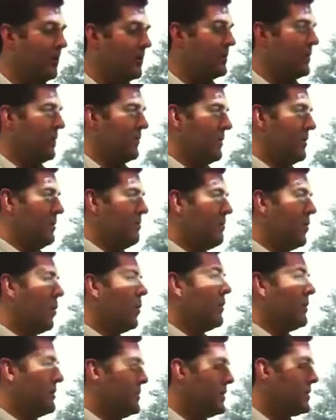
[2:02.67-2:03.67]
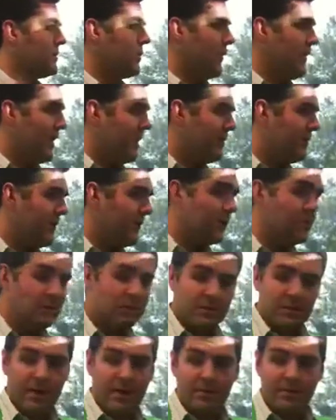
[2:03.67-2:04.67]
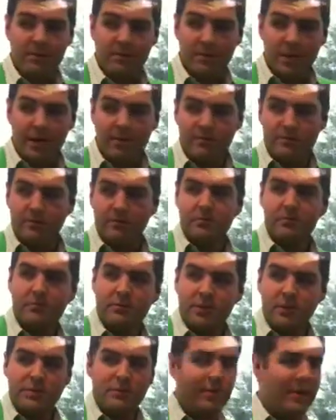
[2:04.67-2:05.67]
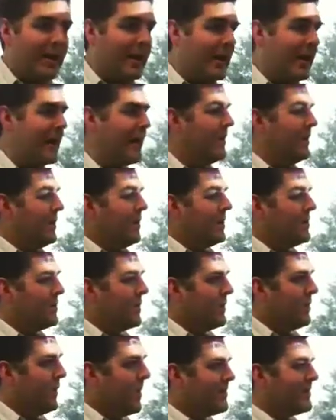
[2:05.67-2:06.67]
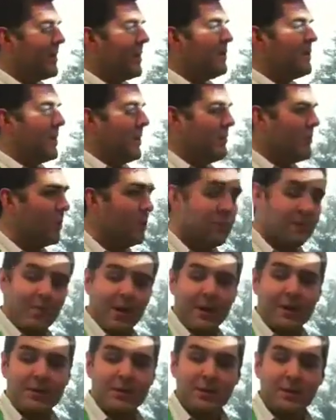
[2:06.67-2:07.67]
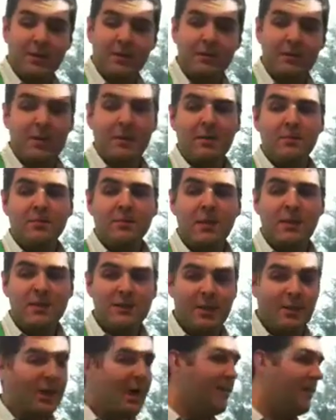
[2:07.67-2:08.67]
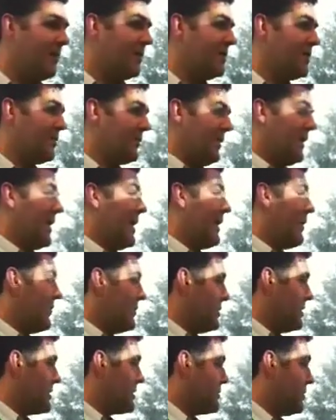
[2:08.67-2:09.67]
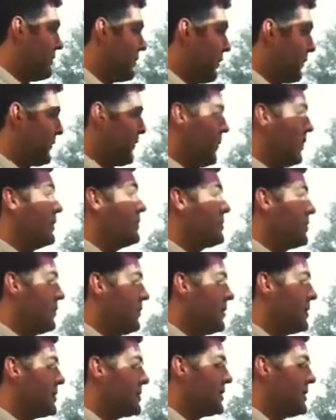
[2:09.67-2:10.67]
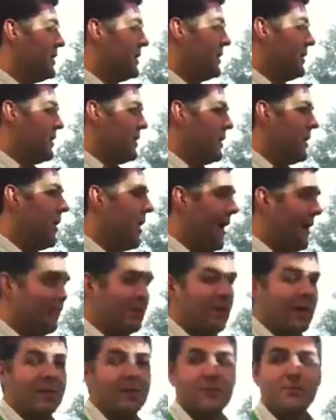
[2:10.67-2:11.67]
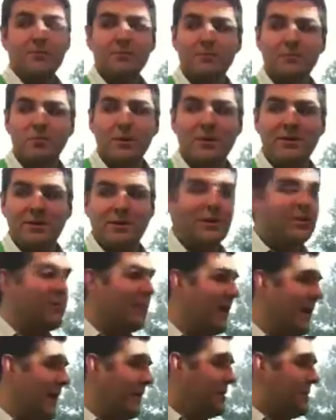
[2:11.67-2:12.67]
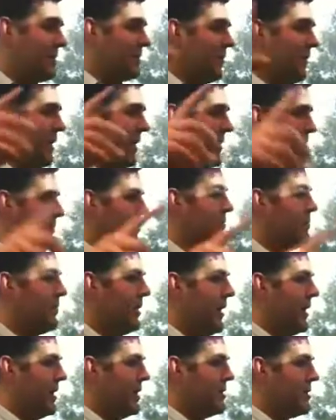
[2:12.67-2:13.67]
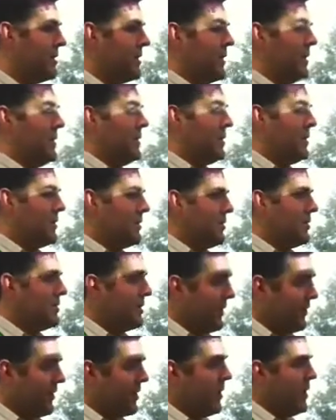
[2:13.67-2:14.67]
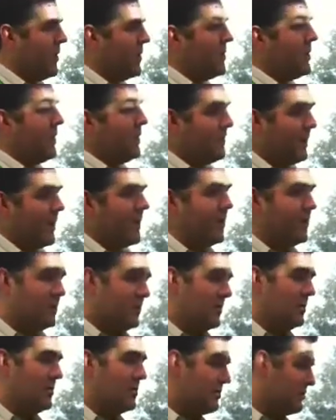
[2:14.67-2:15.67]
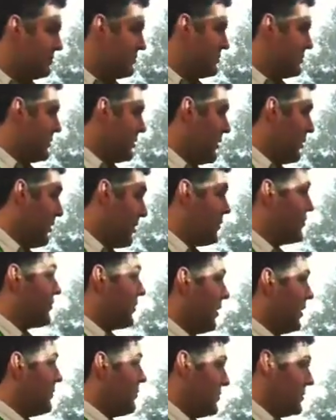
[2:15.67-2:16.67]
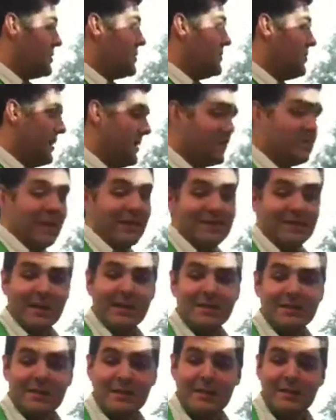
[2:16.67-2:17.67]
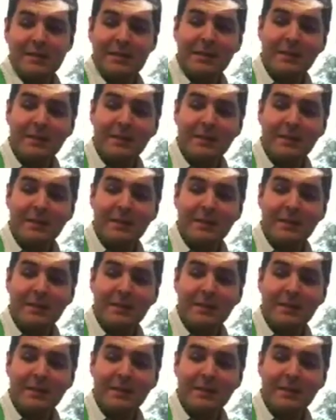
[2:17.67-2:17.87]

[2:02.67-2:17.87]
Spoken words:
it would give you more than just on that photo, but that display, tell you where to go to get more information, potentially you'd have it in different languages, so if you're a foreign tourist, you don't have to have 20 different languages on that page, you just have a code and it'll take you to a website which has been translated.